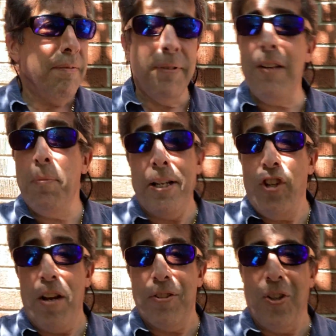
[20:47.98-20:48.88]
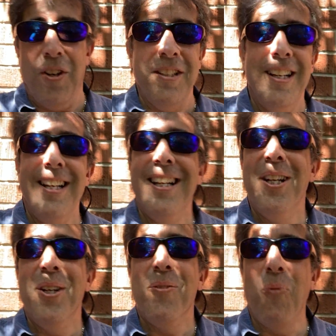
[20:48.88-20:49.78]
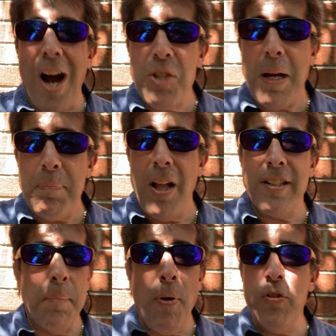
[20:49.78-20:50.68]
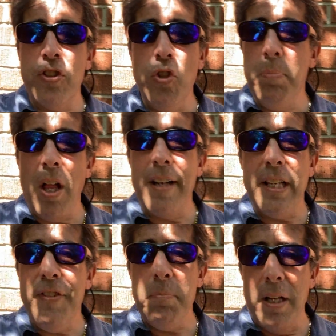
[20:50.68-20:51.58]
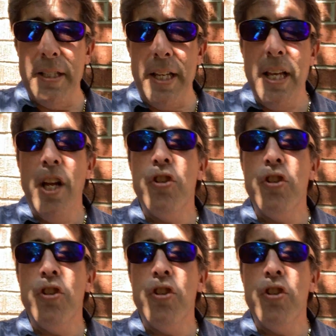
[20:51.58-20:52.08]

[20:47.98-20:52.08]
Whatever my channel's called. Watch my blogs. I'm posting new blogs every Monday.